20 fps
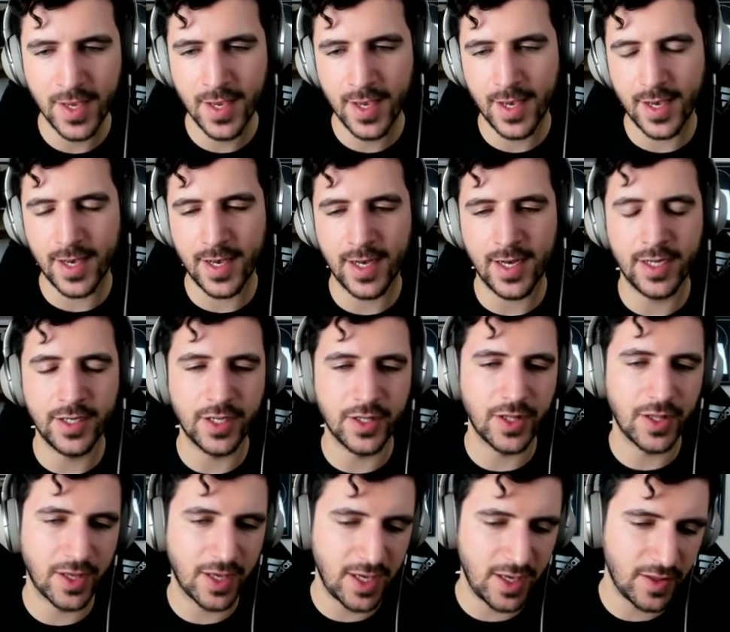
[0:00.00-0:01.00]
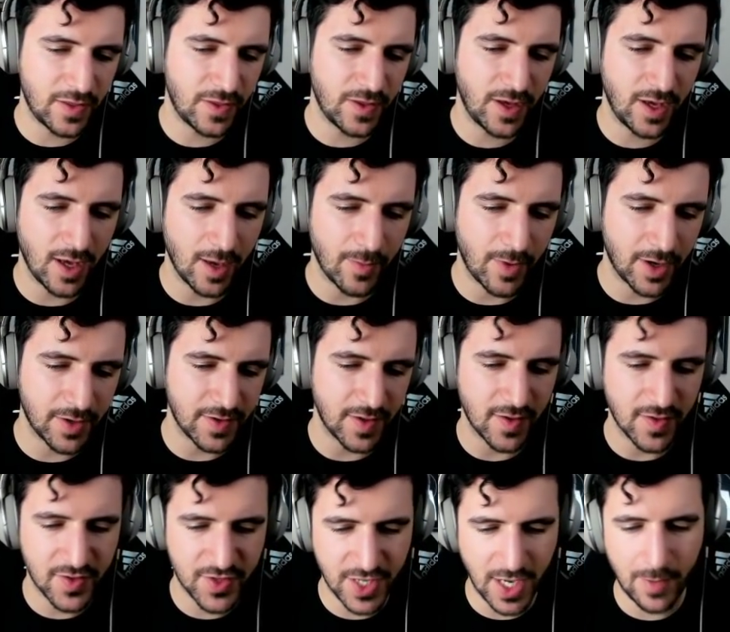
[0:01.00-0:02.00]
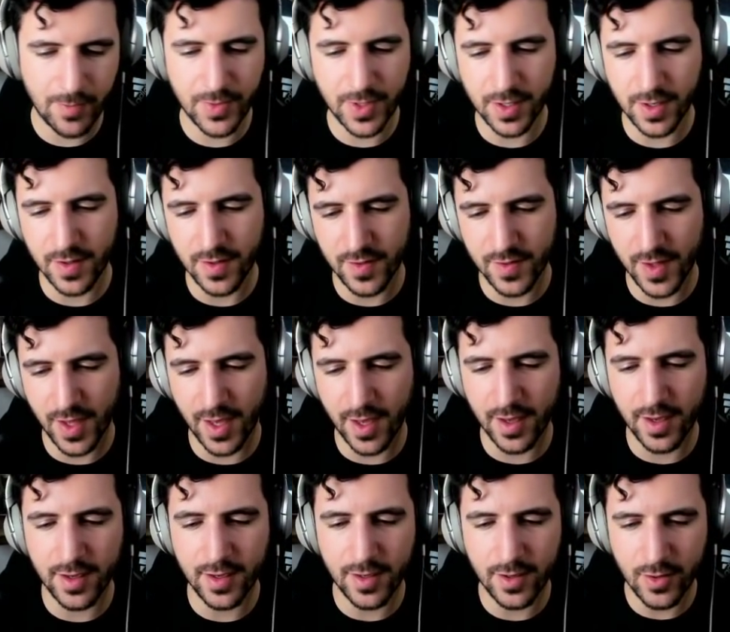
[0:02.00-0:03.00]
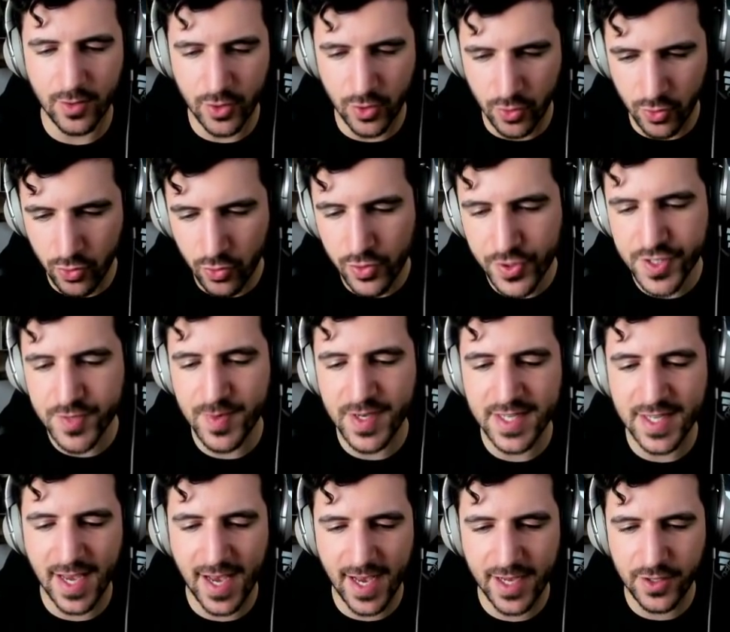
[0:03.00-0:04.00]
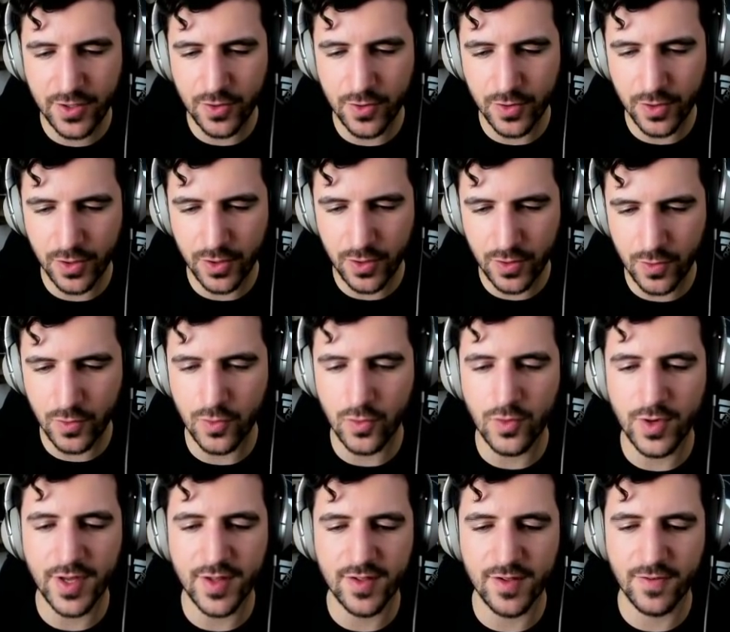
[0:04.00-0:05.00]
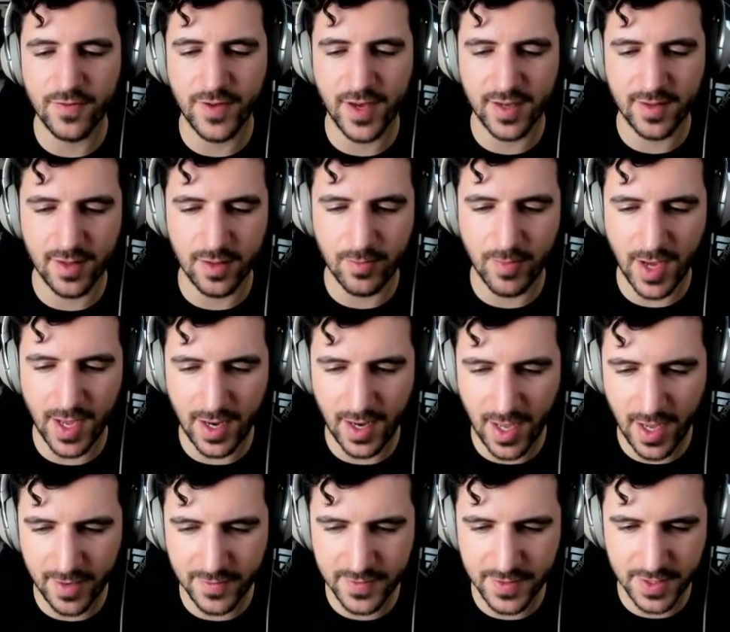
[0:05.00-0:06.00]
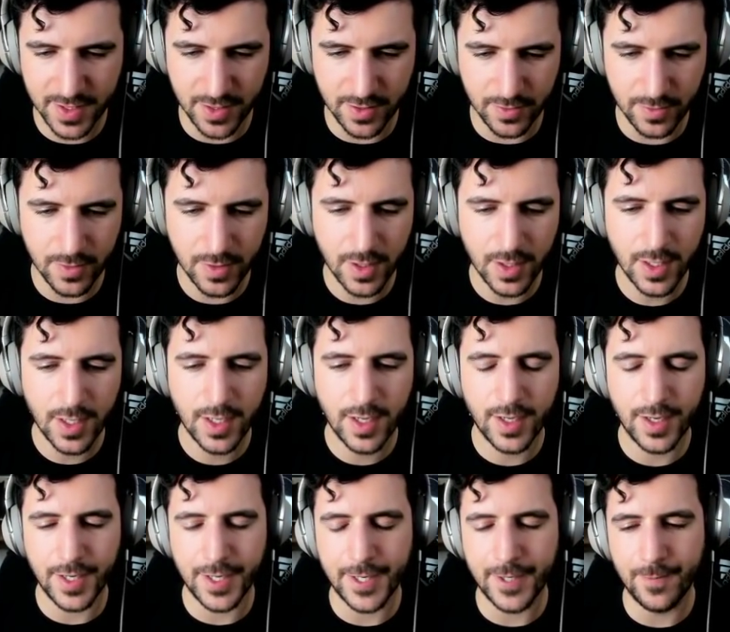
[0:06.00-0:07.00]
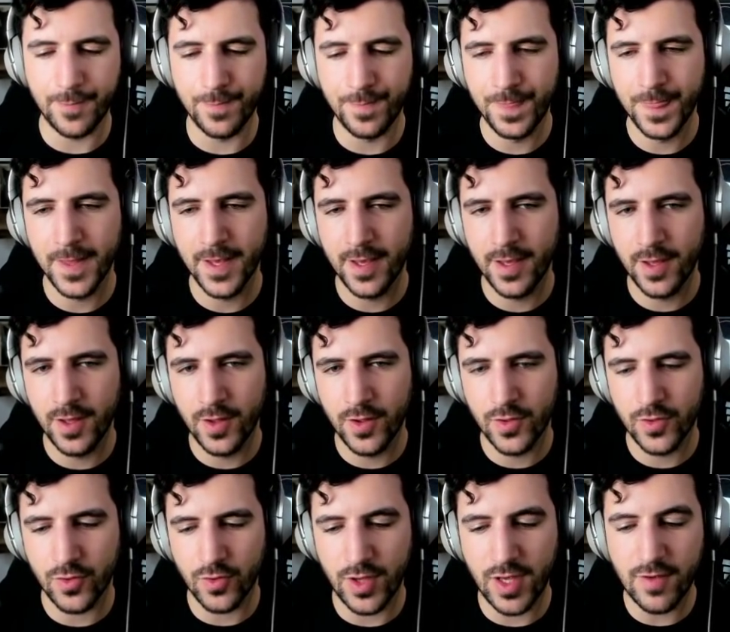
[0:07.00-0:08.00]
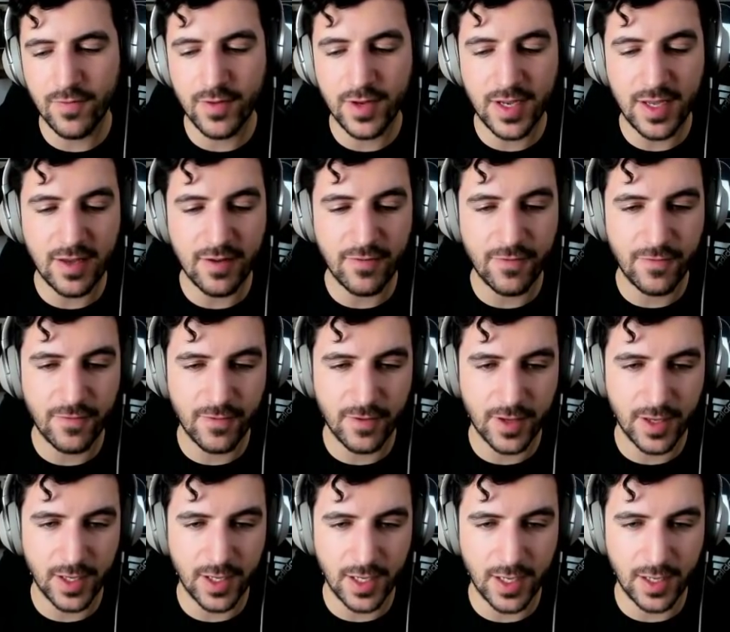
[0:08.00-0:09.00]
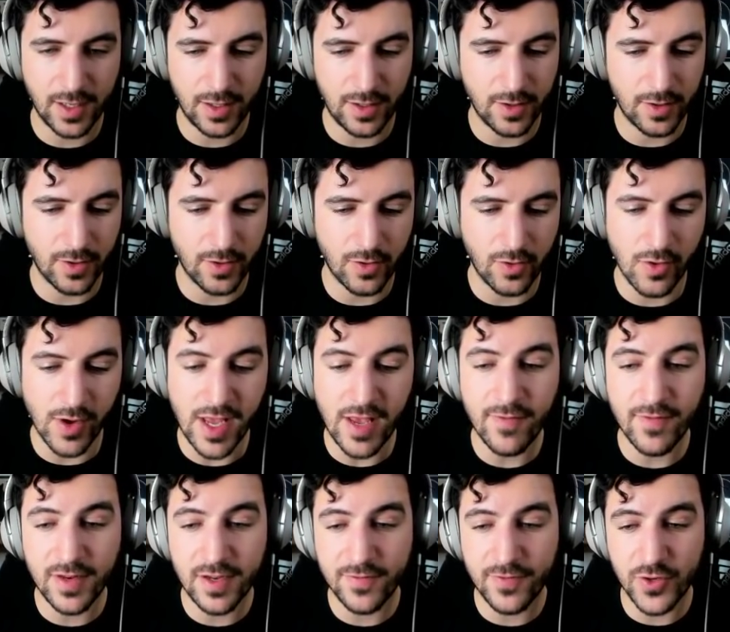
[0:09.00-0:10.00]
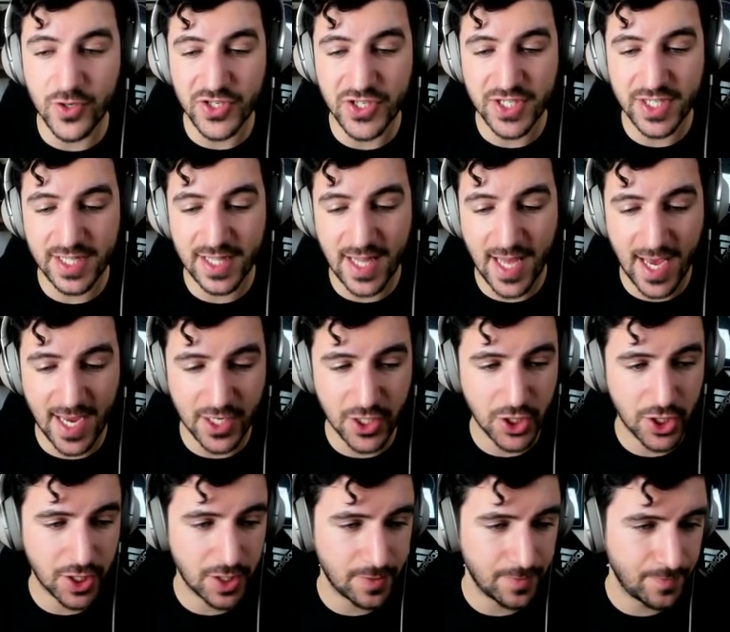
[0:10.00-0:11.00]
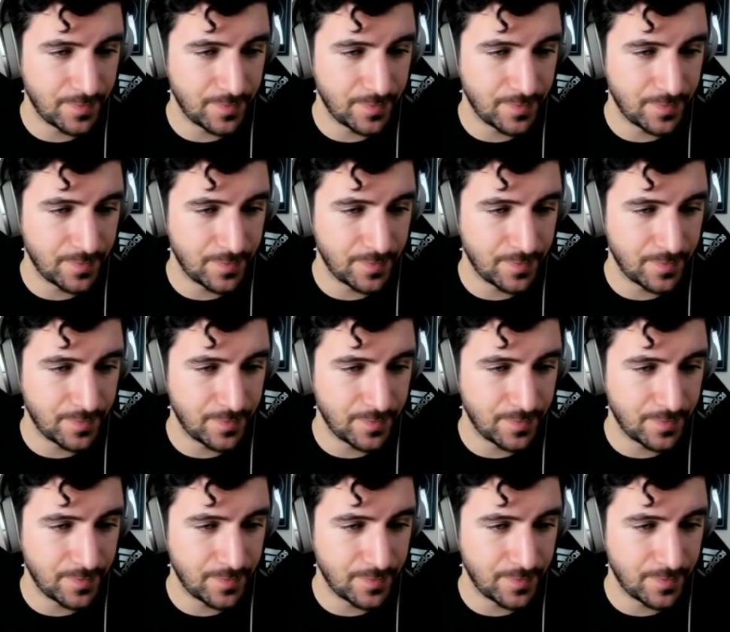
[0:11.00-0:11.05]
Another key thing about this champion is that your ultimate and your Q is affected by lifesteal. So even if, you know, even if you slash